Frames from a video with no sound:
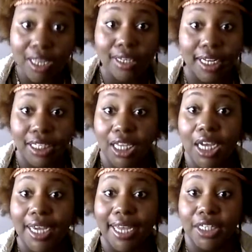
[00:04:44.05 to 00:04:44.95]
That is an
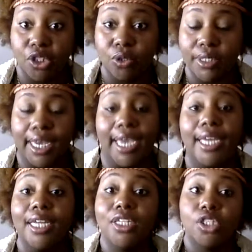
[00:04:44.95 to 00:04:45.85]
ungodly soul tie.
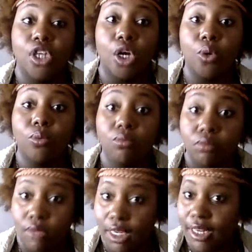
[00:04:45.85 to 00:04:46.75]
So,
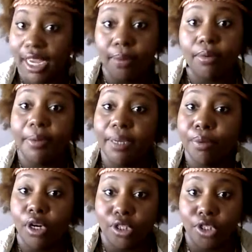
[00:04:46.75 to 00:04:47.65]
and that will be
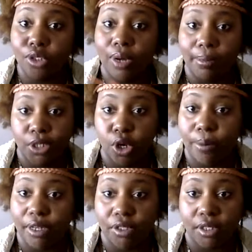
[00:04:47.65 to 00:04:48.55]
part 2. I will talk
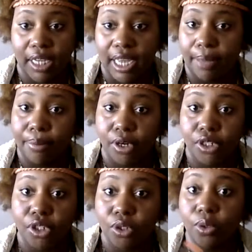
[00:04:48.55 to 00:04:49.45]
about that in
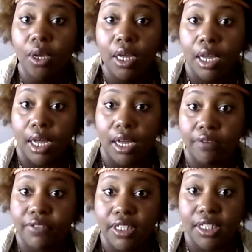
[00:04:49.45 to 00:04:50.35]
part 2
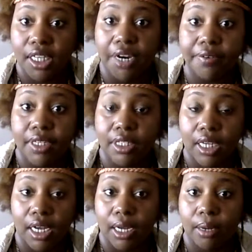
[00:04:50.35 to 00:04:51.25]
of this series.
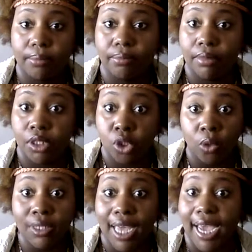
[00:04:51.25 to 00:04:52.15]

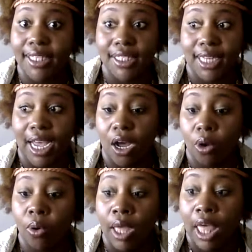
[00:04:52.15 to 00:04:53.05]
Soul ties and
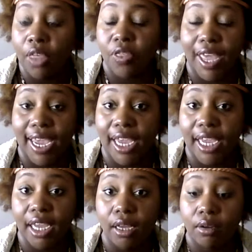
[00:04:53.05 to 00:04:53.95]
how
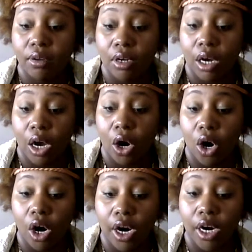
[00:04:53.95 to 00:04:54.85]
they
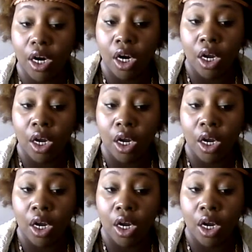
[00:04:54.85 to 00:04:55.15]
are